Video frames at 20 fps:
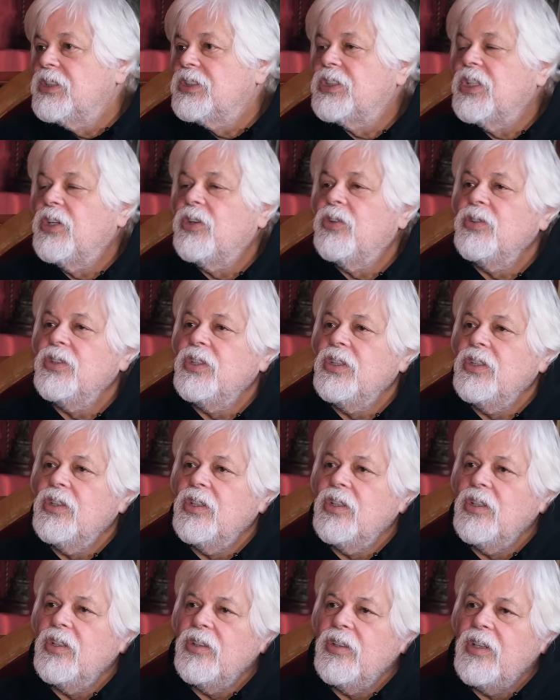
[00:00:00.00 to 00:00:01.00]
So
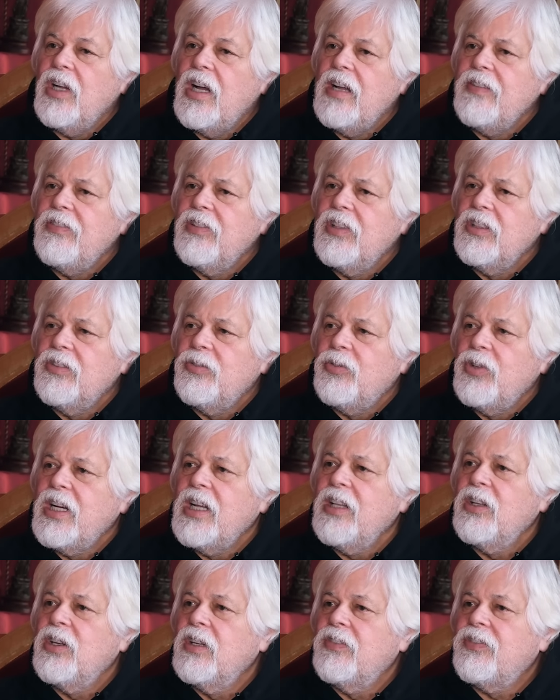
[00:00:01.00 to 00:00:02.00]
what
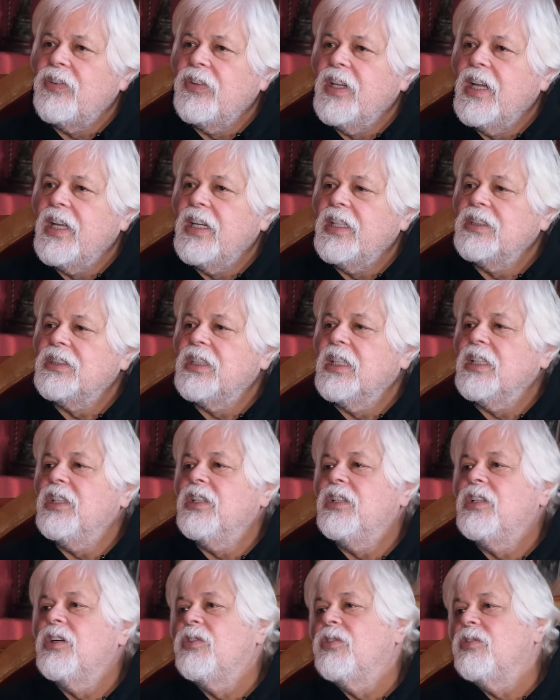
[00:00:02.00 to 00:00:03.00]
I learned from that is that
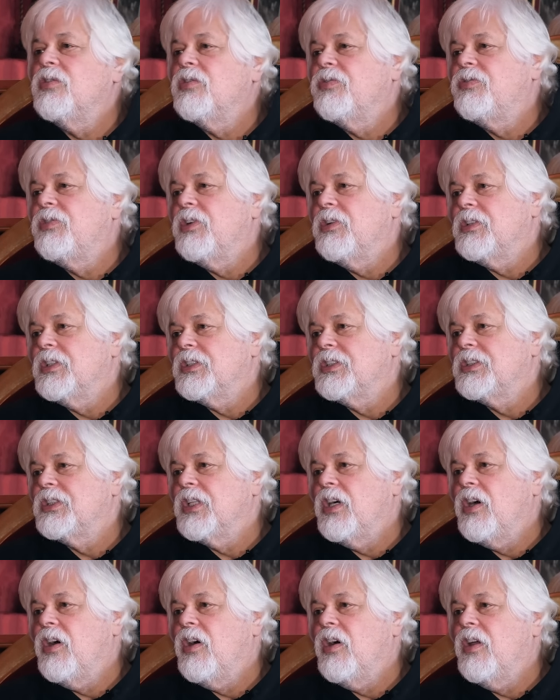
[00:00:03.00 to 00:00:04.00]
you don't focus
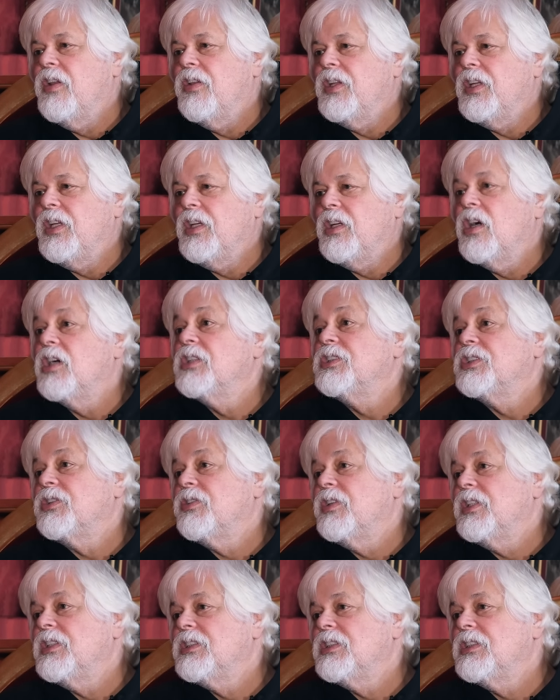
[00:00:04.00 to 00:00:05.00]
on the
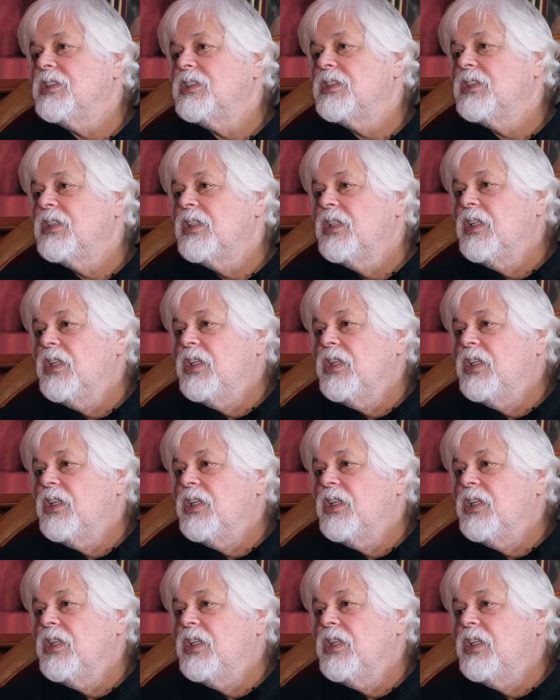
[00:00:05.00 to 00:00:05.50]
consequences.